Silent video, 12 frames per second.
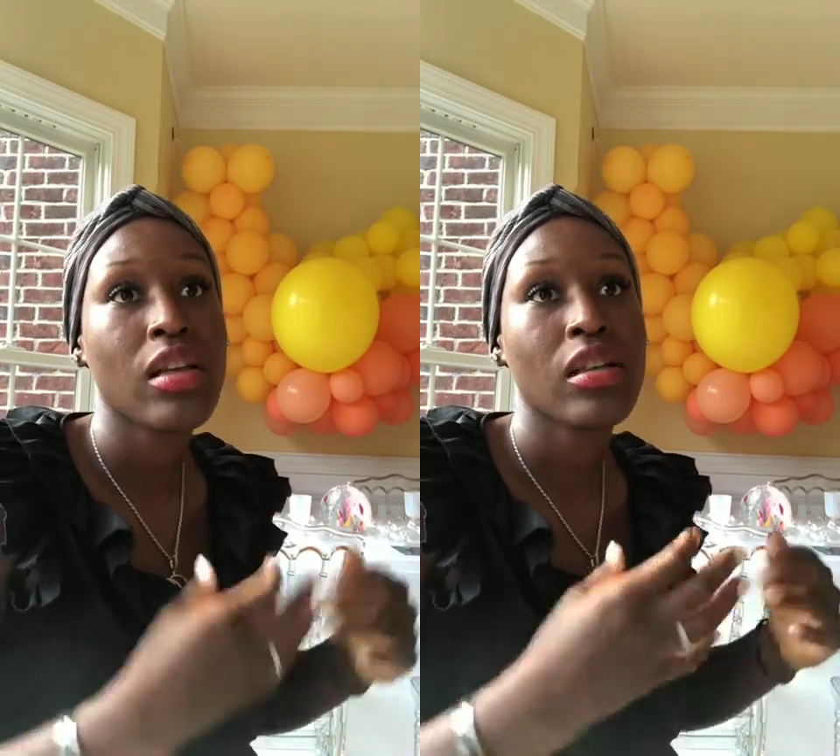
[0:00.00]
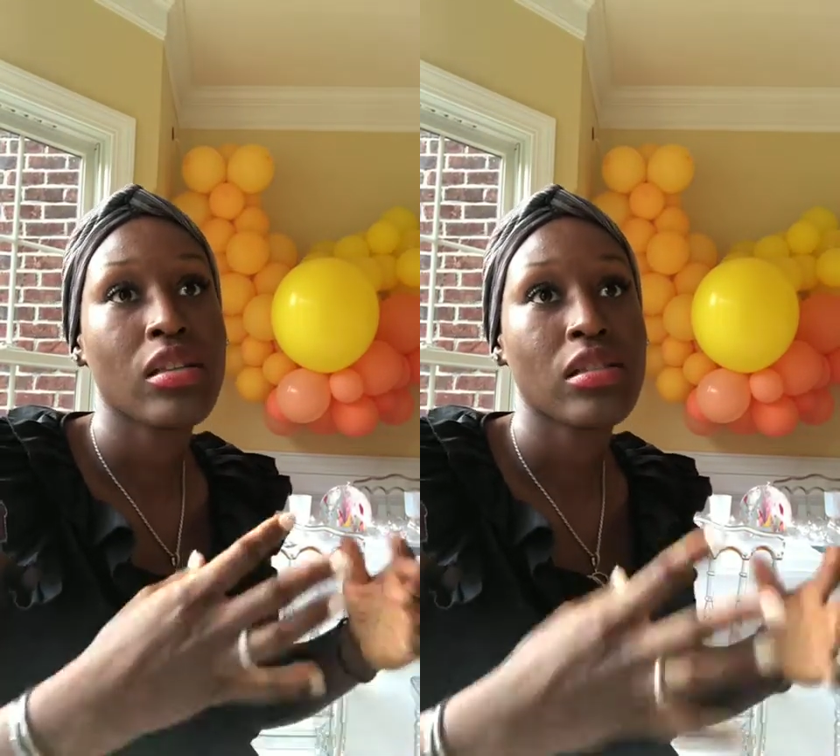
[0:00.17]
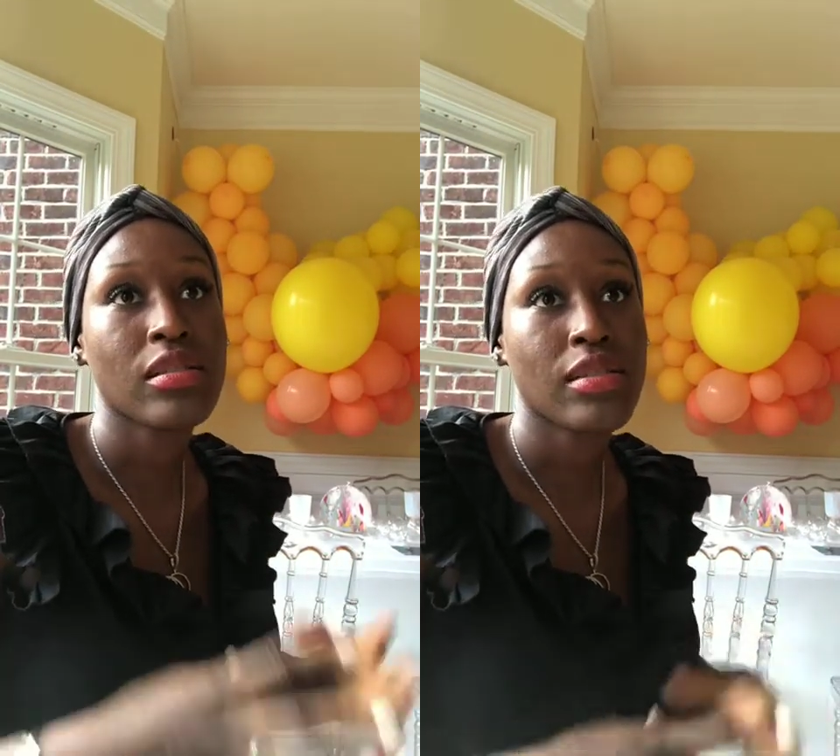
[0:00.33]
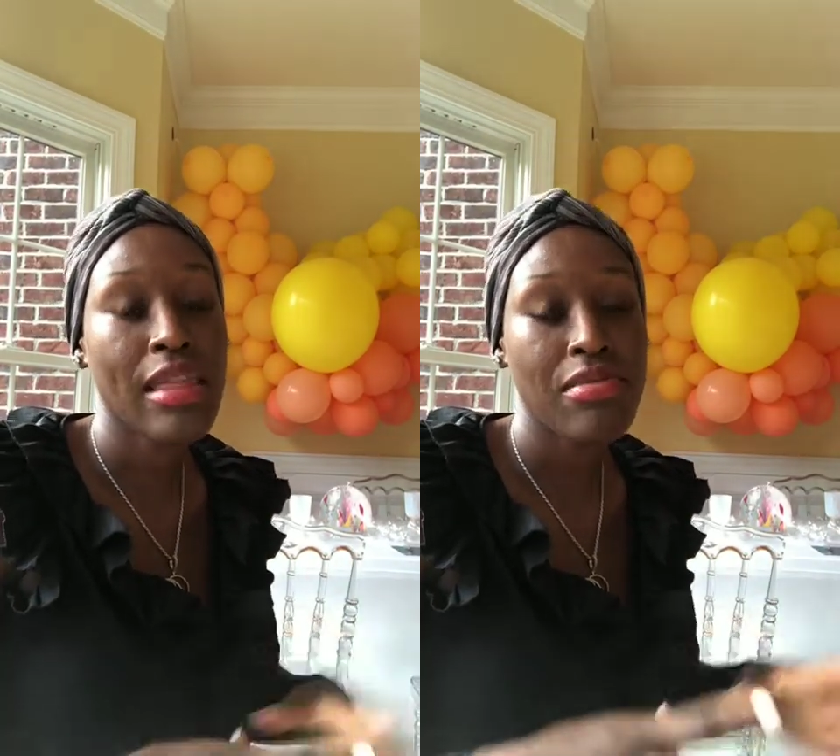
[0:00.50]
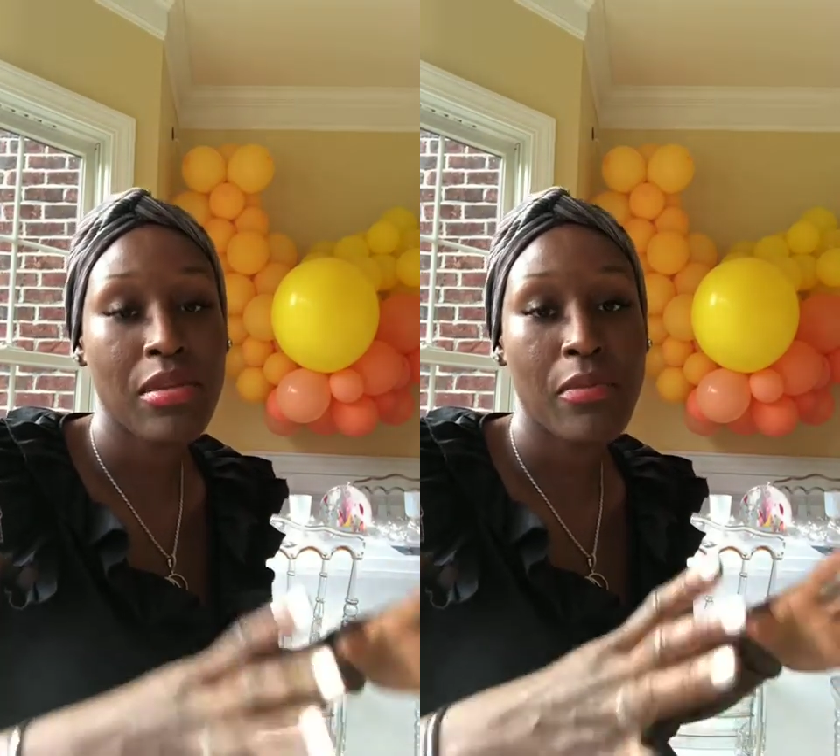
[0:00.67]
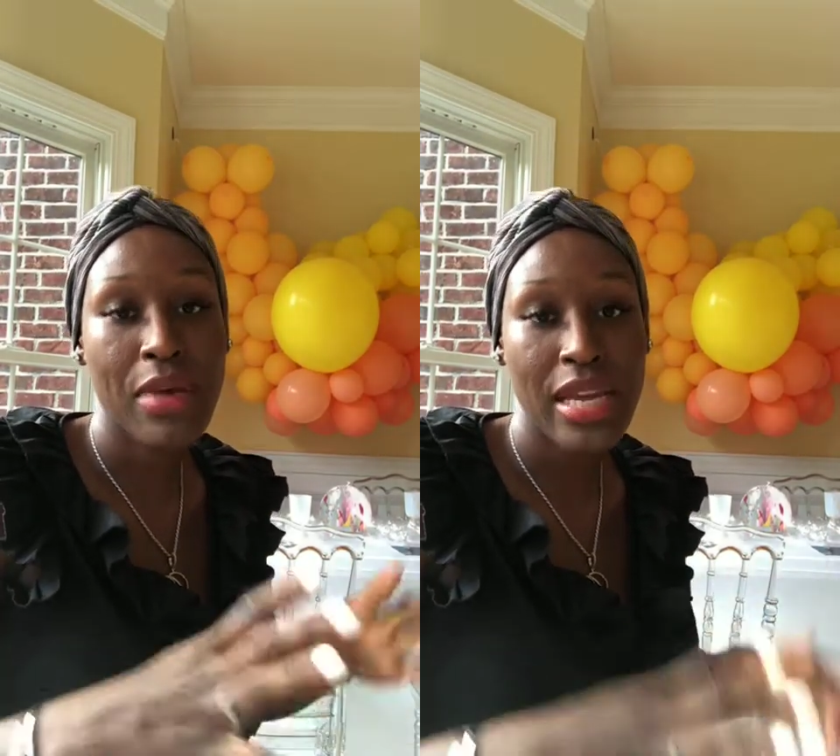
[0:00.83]
set
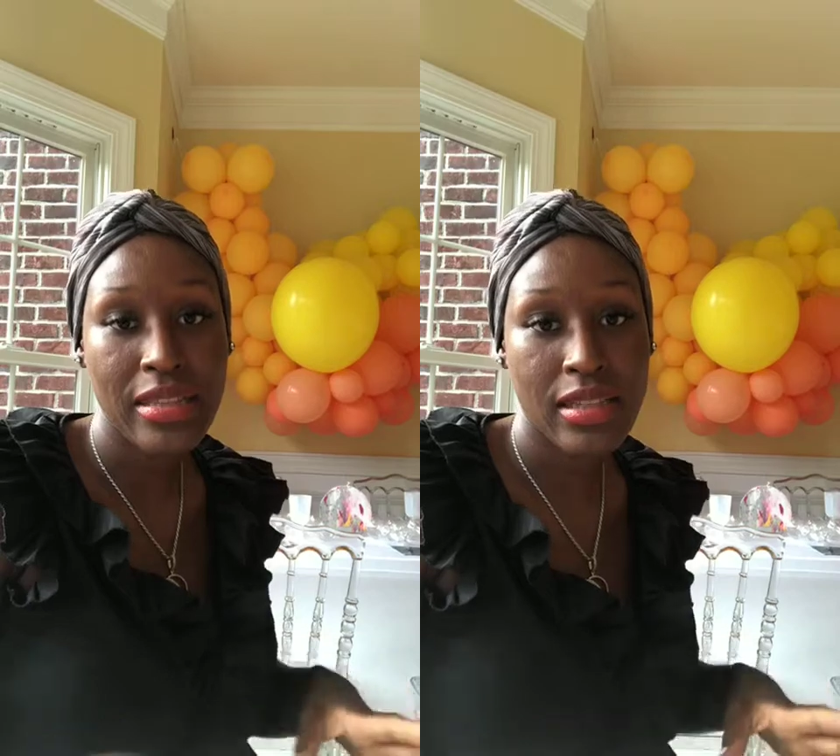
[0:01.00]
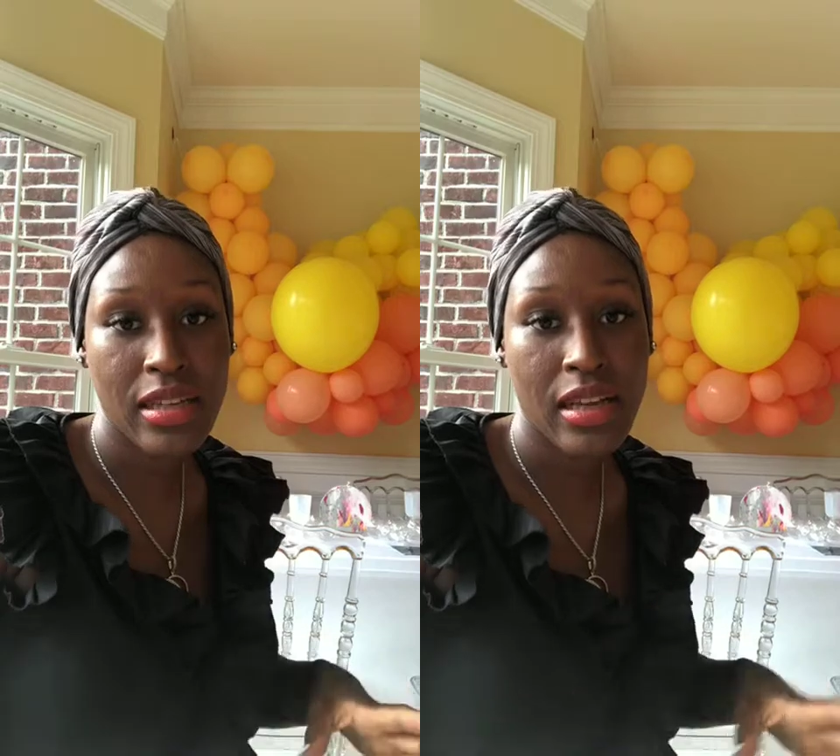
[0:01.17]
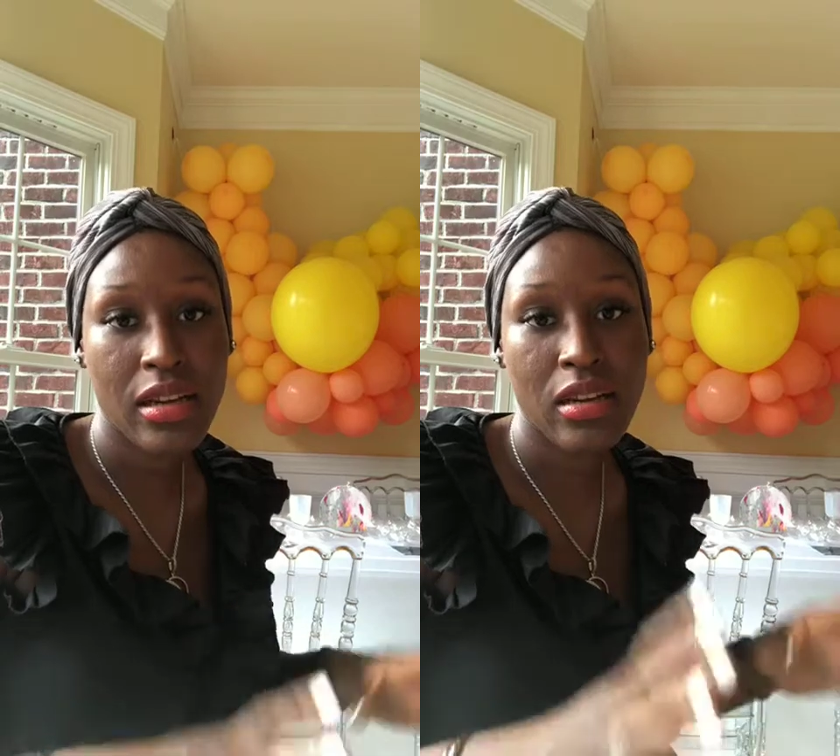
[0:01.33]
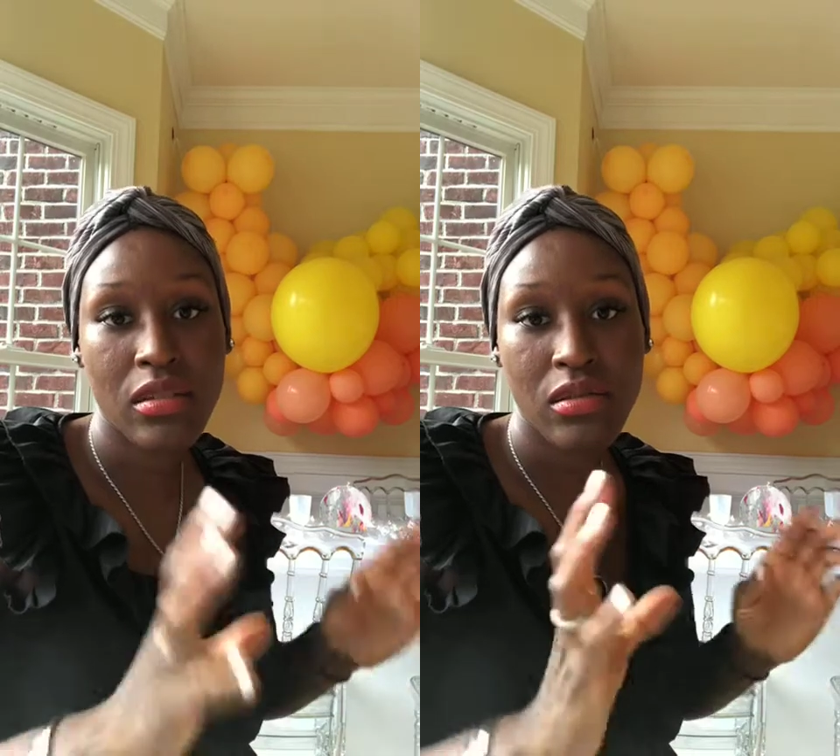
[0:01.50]
the basic